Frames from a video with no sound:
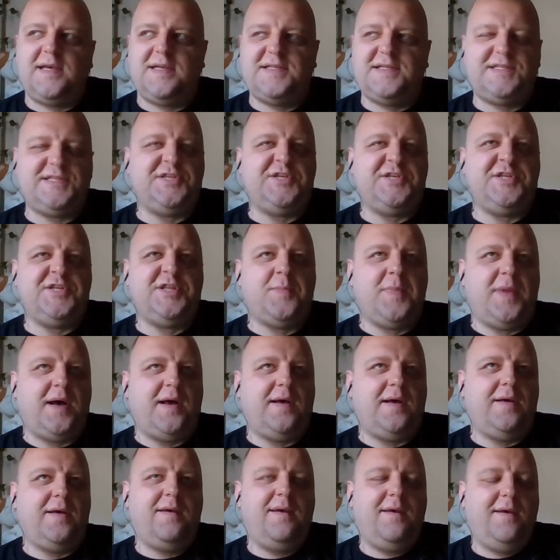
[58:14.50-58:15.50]

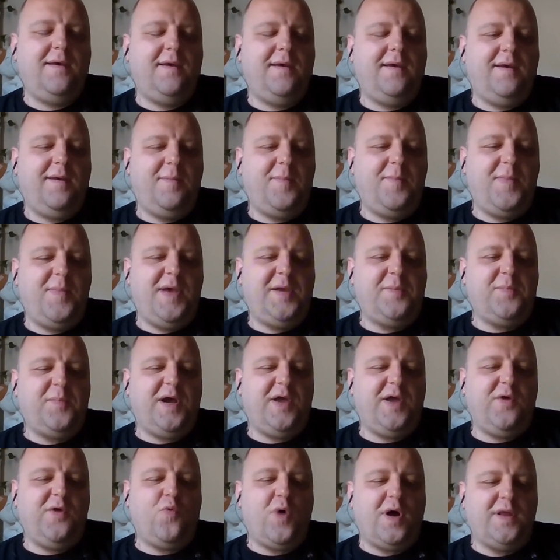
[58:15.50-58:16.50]
cinema make
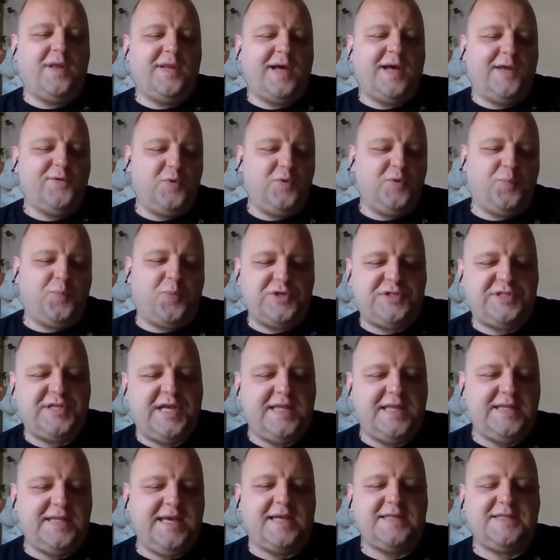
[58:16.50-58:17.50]
my
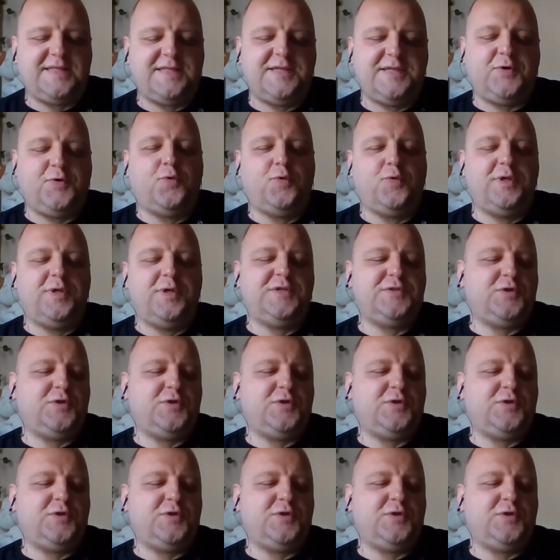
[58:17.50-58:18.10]
100% Jacek Kulig.